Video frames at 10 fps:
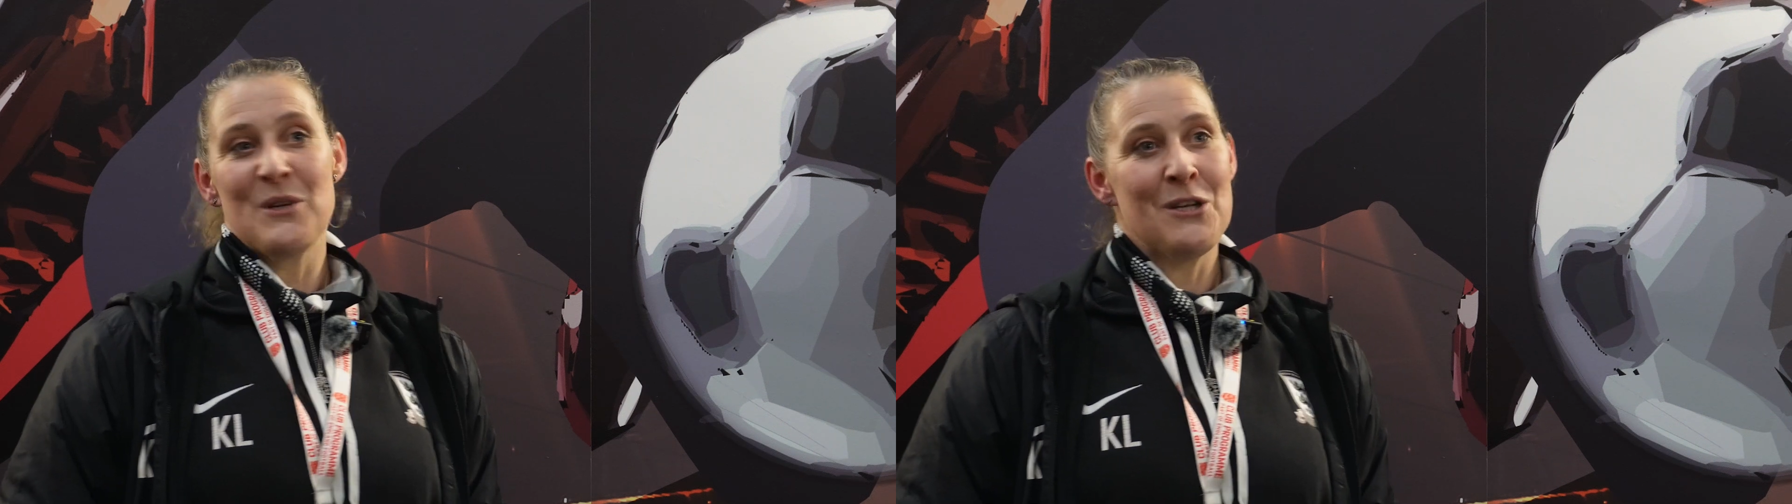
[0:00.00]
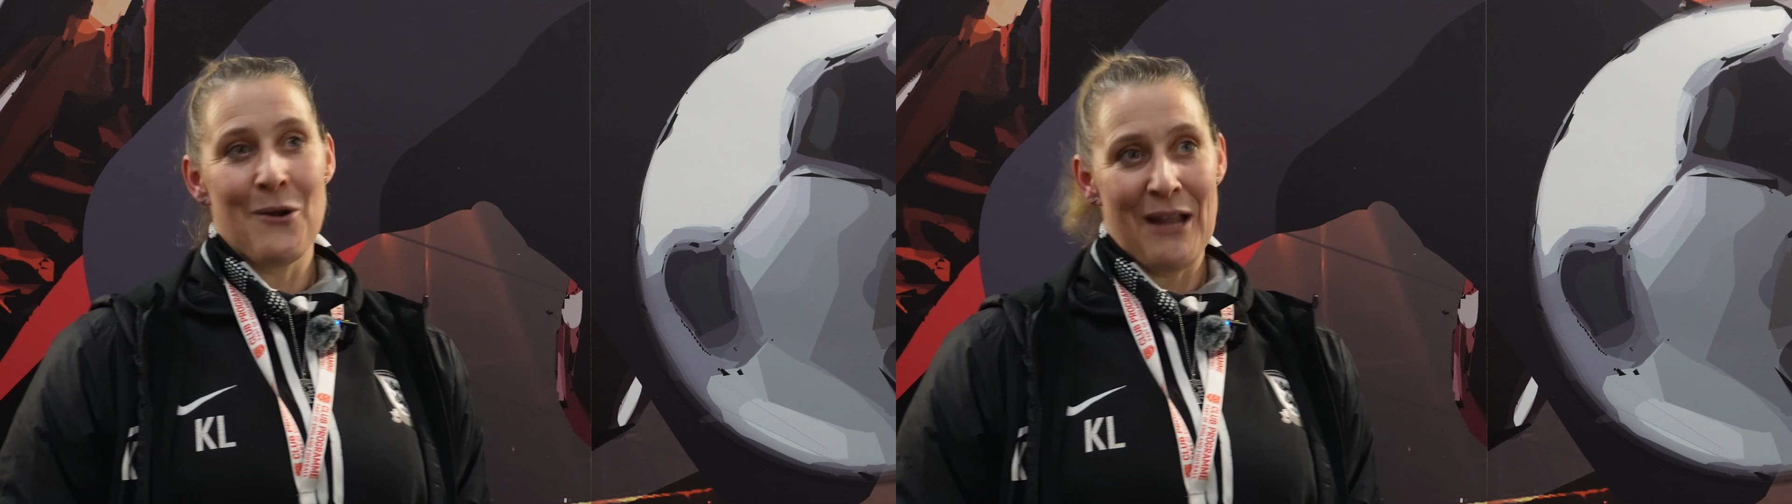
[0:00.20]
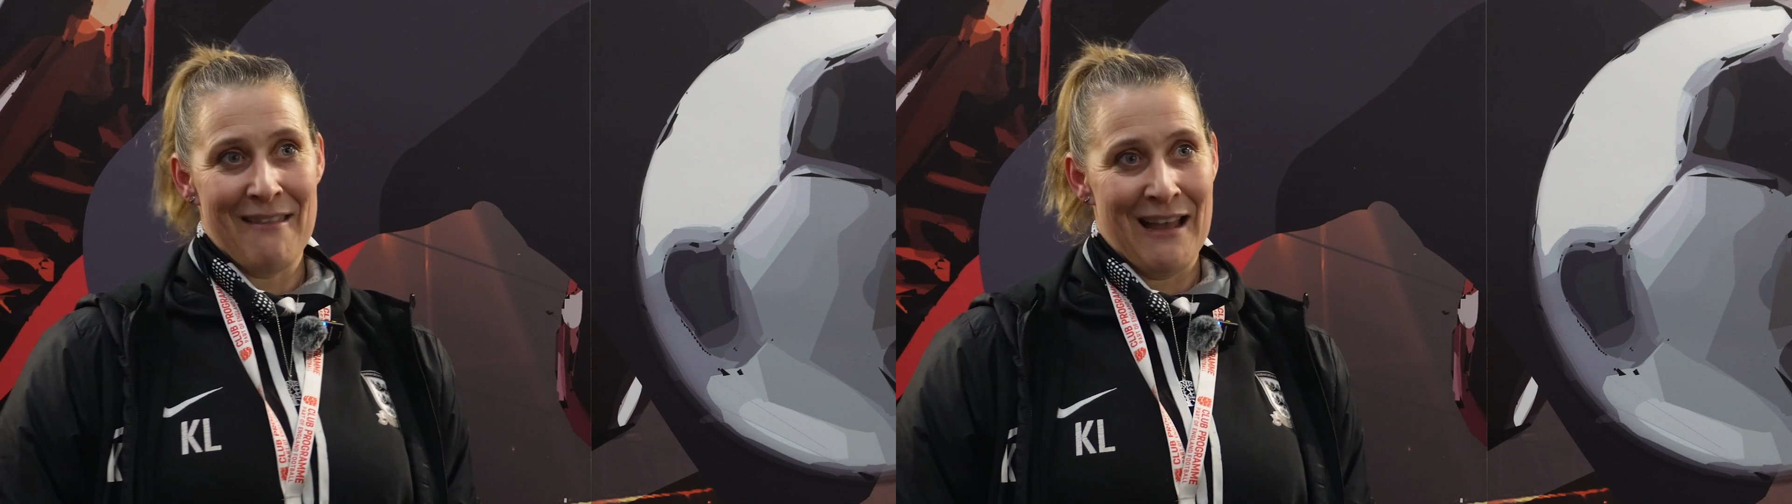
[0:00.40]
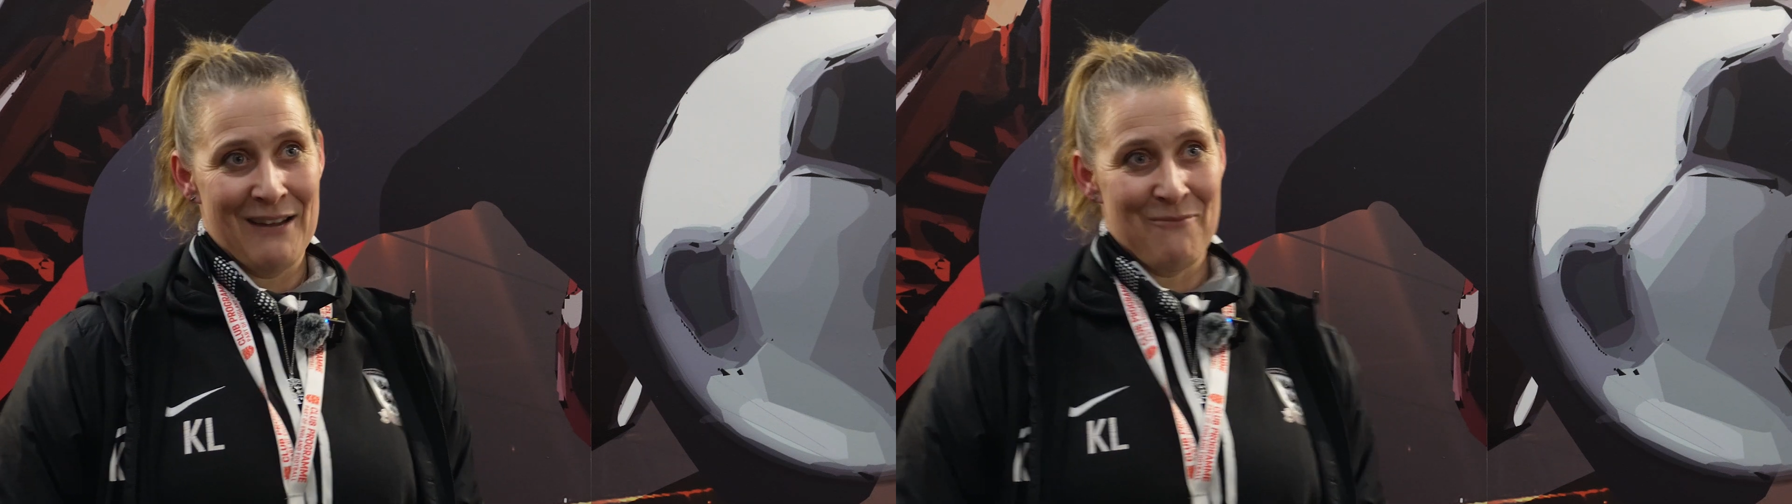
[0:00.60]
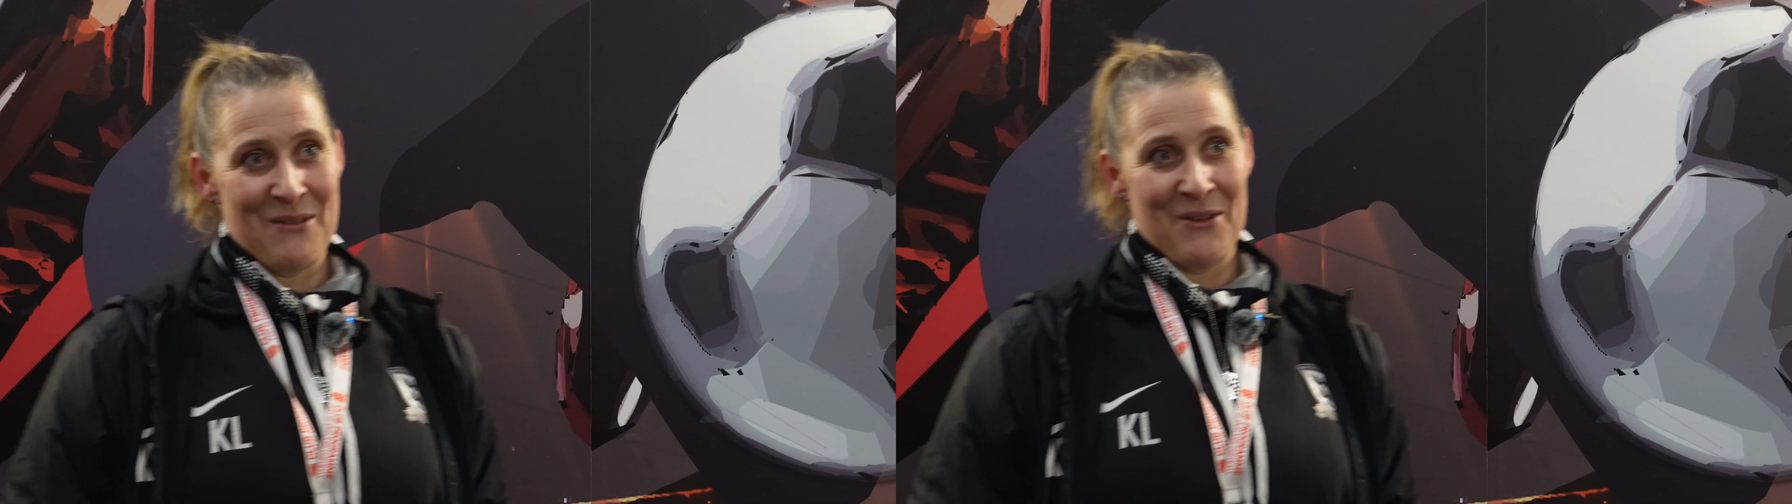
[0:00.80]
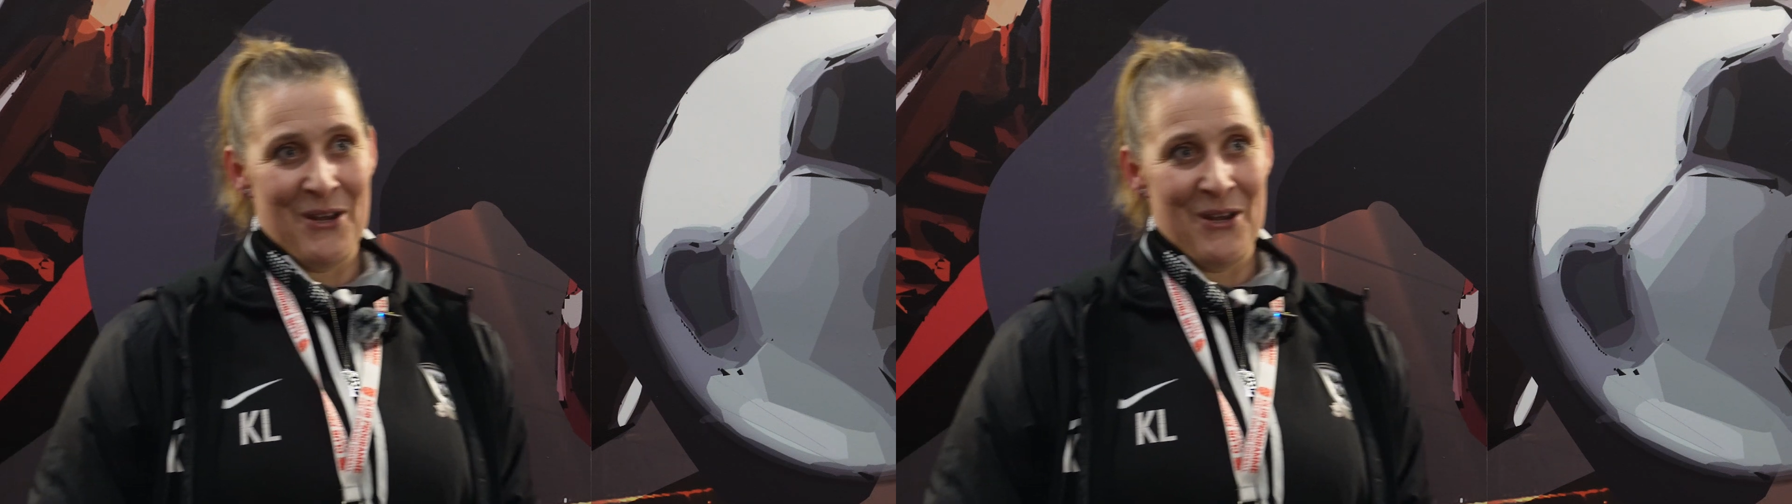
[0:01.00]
You don't get that with